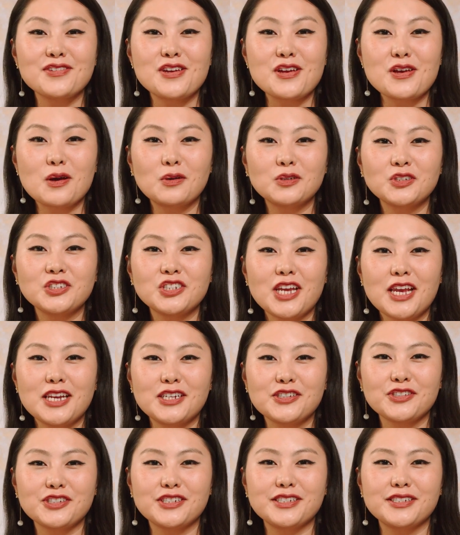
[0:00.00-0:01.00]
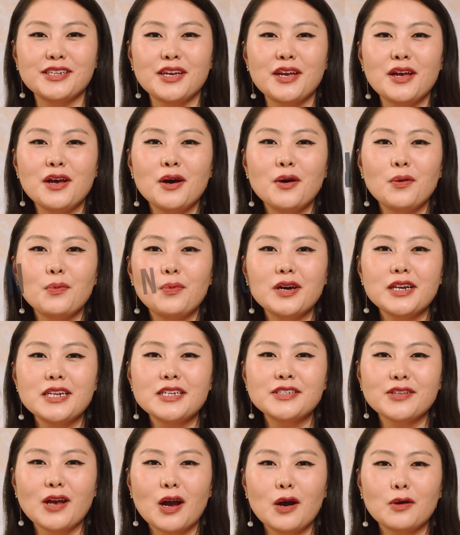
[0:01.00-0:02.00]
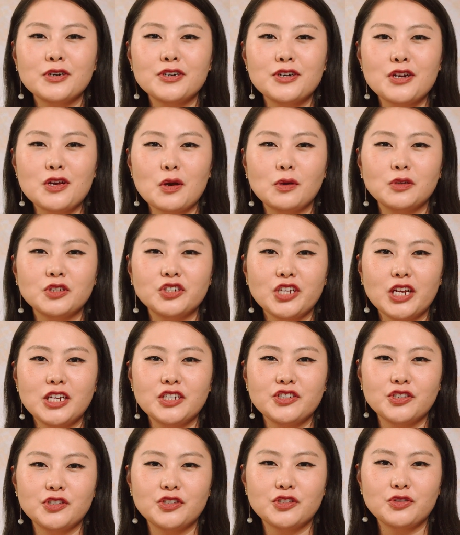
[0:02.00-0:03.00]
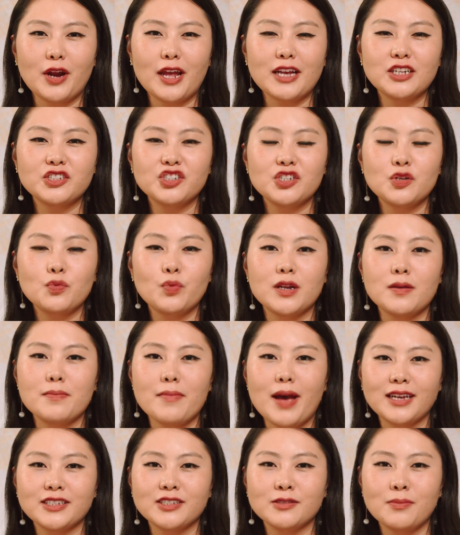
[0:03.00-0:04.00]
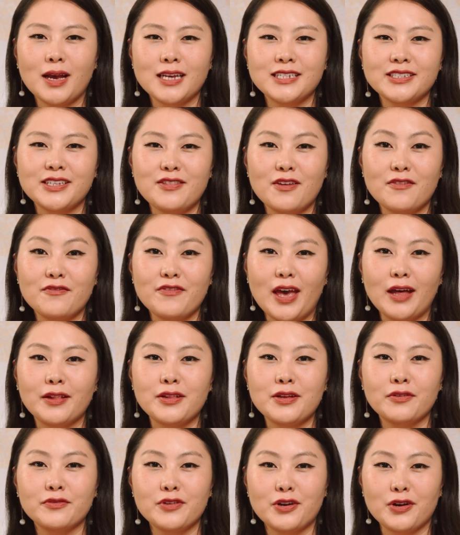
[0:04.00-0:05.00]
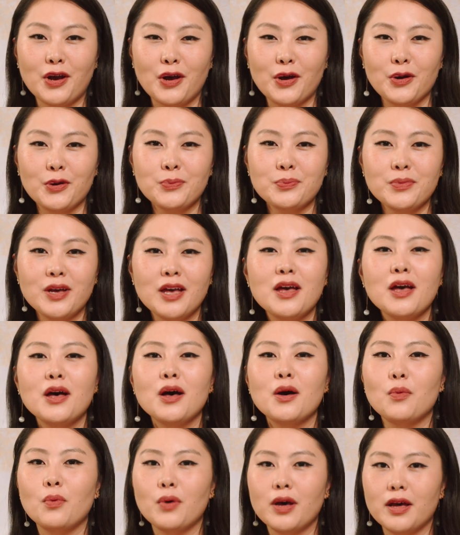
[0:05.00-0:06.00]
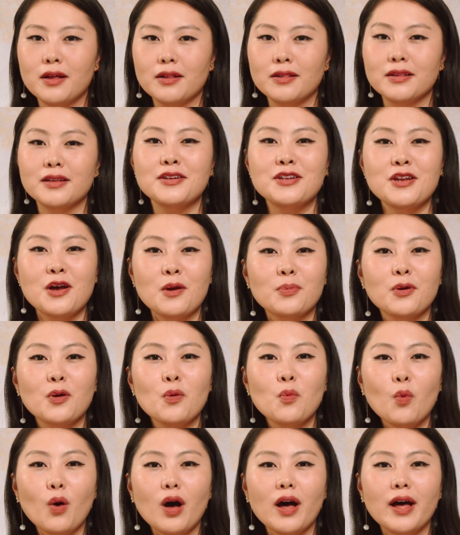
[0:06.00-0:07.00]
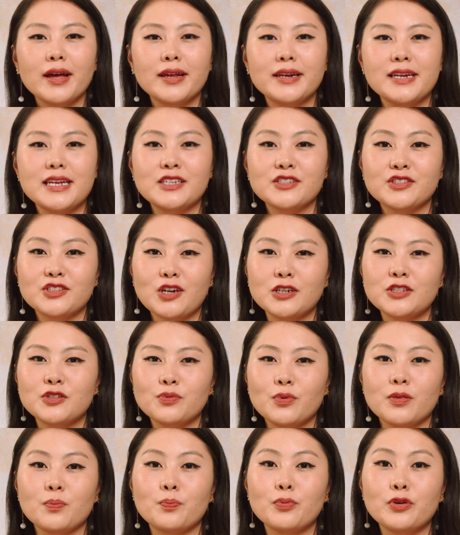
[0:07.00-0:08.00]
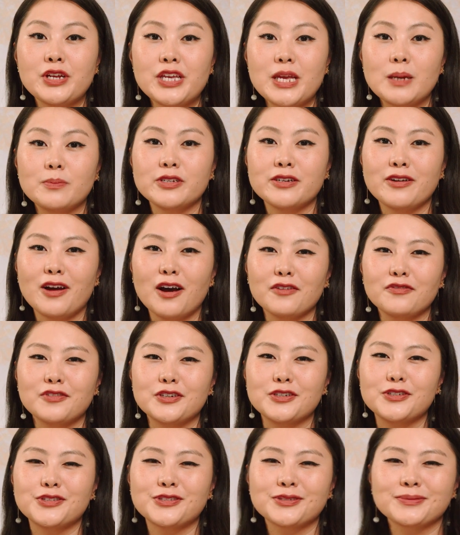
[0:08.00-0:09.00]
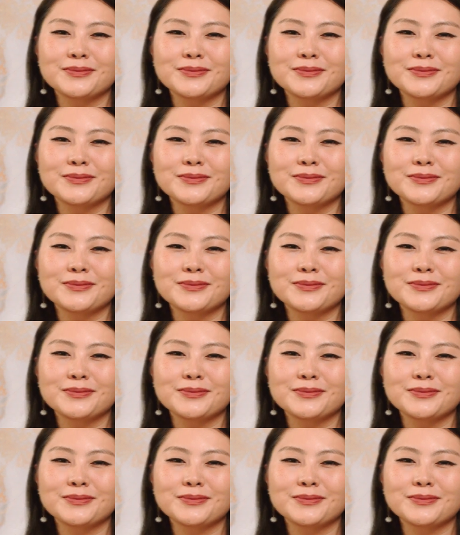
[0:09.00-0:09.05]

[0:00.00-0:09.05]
negotiation. What is our negotiation strategy when maximizing the value of your home? Well, number one, it starts with preempted offers.